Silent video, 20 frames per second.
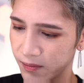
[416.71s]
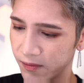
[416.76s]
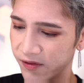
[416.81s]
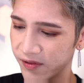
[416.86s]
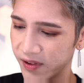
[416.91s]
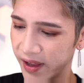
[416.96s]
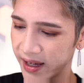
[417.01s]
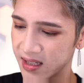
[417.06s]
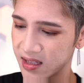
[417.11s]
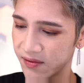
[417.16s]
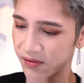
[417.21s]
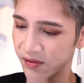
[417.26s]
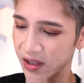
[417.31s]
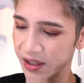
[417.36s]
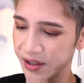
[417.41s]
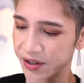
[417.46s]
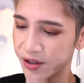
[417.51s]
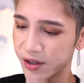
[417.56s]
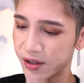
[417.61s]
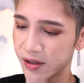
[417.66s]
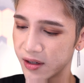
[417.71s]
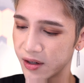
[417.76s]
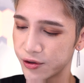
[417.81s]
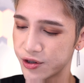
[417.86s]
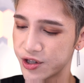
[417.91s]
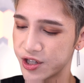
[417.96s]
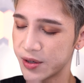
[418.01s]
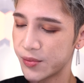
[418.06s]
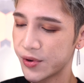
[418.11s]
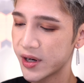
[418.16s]
flecks of glitter
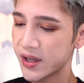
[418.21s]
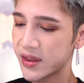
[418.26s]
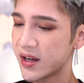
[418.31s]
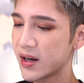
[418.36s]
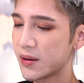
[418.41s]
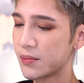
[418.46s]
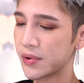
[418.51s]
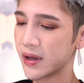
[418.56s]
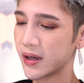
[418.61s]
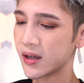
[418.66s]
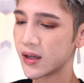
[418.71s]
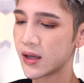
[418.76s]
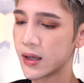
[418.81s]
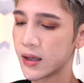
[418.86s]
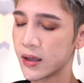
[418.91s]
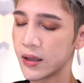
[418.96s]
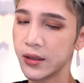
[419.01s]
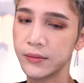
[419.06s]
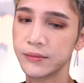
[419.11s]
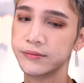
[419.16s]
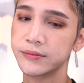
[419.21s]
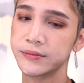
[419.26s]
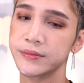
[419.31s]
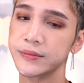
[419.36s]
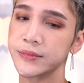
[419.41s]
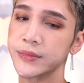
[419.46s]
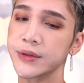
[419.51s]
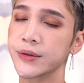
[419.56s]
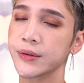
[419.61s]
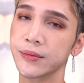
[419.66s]
or shimmer in there, but
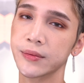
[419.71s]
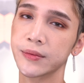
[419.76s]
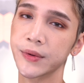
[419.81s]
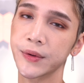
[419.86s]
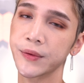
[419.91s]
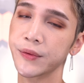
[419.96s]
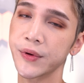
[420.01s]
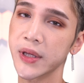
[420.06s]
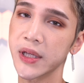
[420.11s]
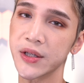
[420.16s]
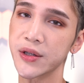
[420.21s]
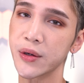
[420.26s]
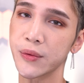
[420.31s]
you really